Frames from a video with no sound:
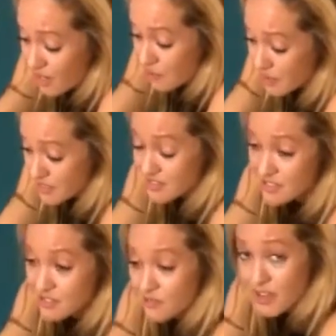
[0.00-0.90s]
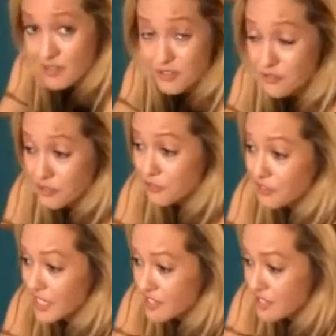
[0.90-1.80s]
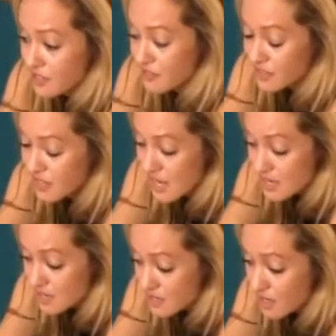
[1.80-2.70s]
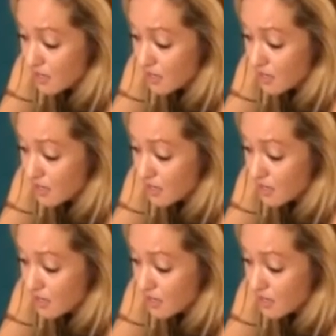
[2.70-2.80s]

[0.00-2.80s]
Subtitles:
because this involves a full flexion of the knees.